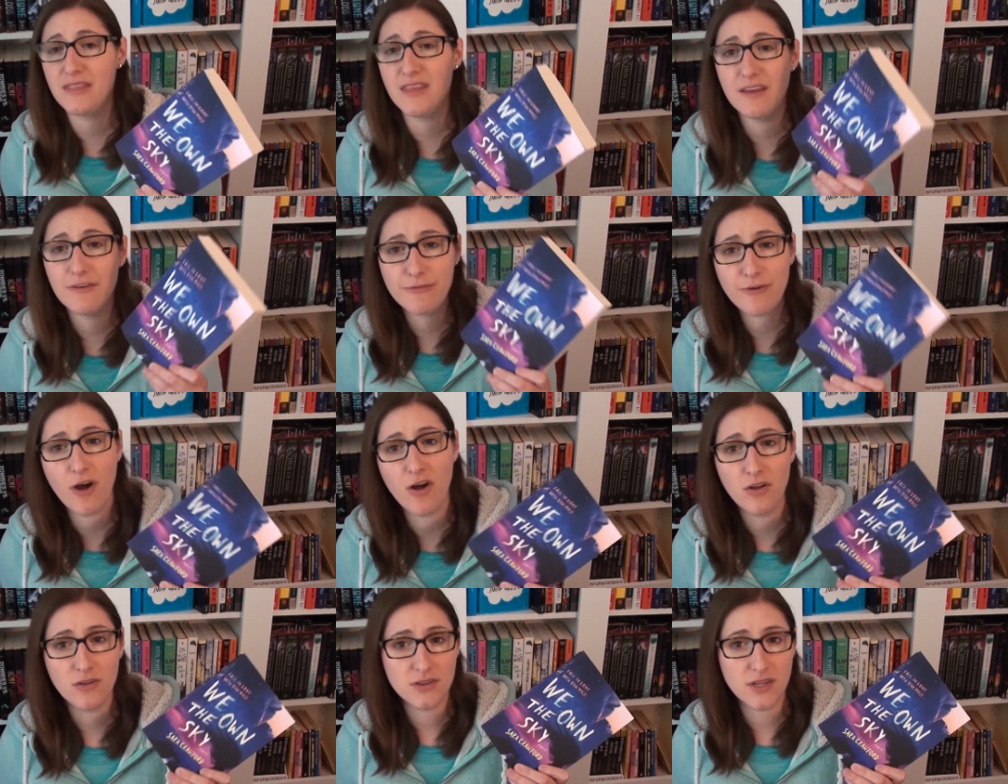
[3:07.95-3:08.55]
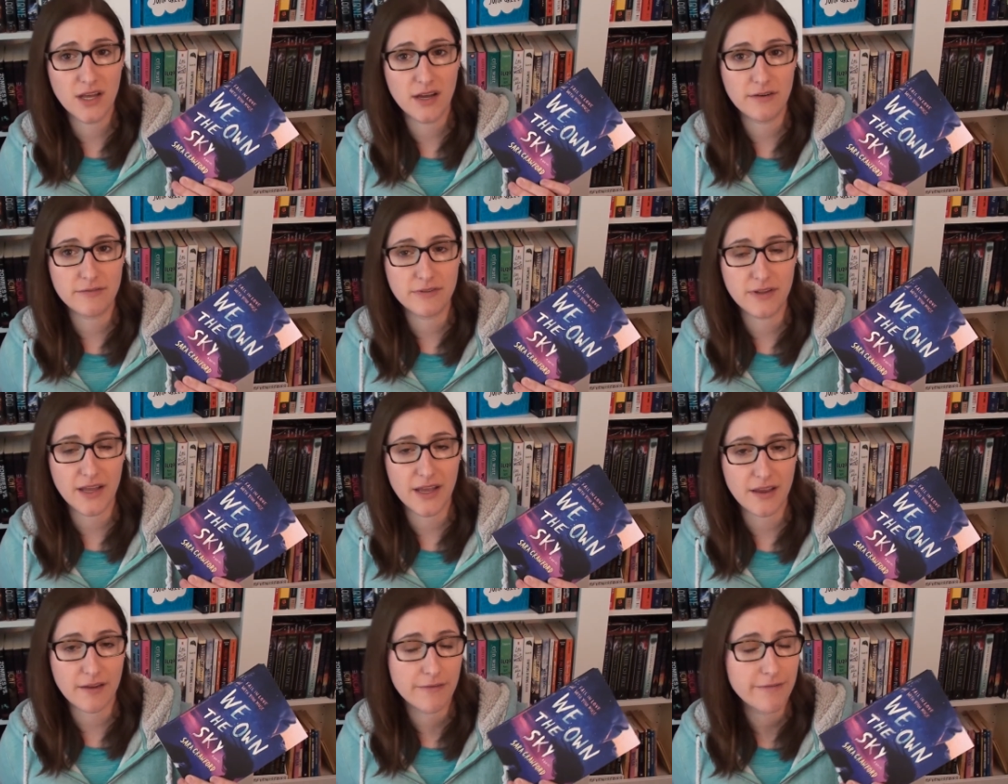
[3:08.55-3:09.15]
they fall in love
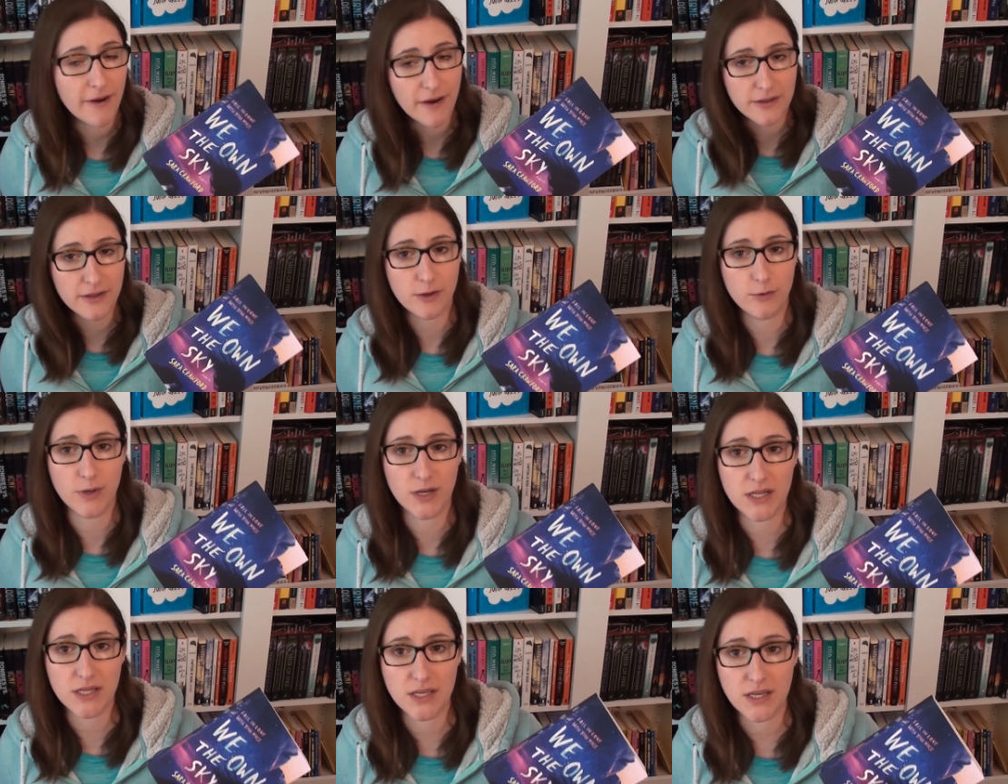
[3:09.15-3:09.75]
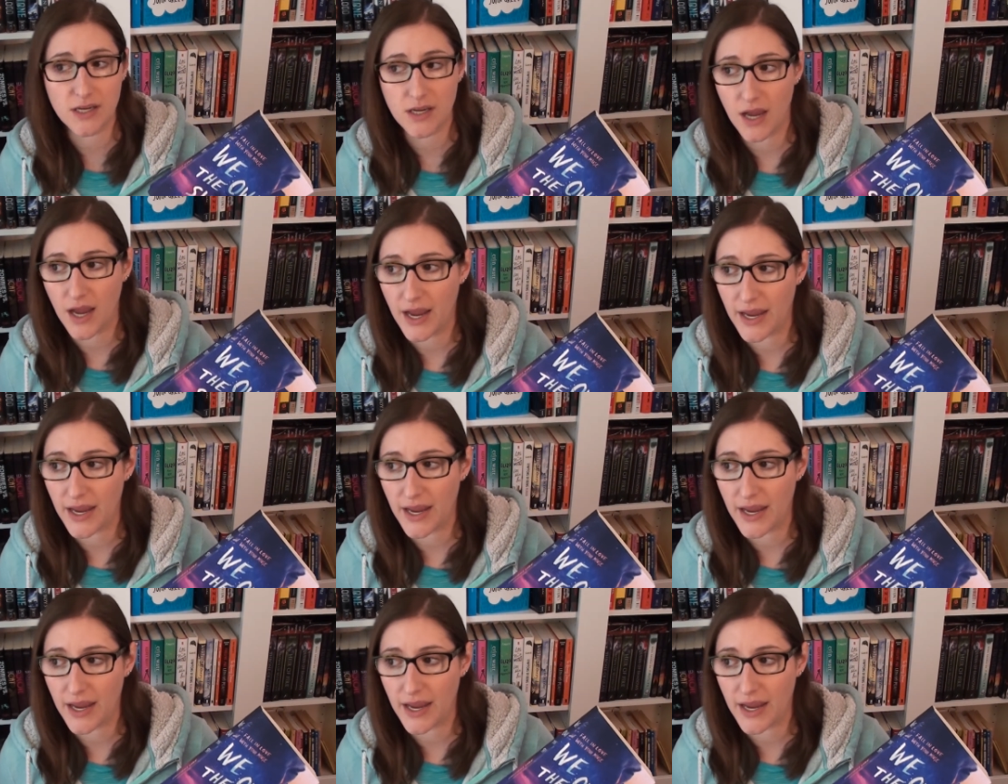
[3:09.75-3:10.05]
like fairly quickly,